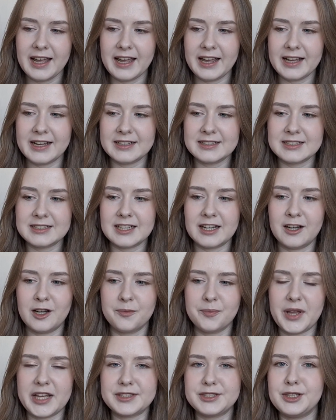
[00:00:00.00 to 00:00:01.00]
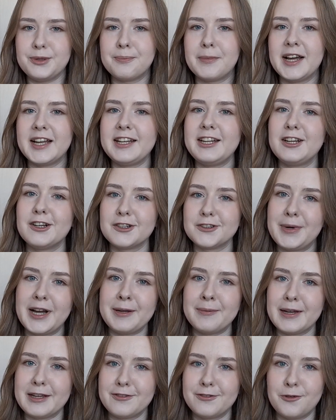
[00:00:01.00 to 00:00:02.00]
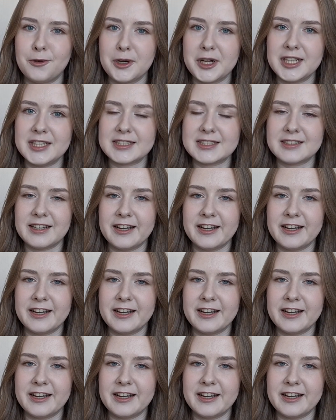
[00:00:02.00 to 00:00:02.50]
And as you might hear by my voice,